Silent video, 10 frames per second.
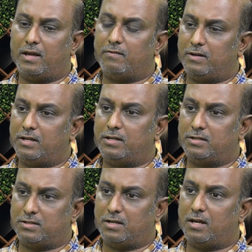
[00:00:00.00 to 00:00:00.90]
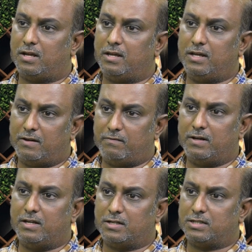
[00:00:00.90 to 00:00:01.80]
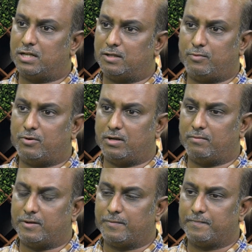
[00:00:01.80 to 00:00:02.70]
every in every year Sharad Purnima.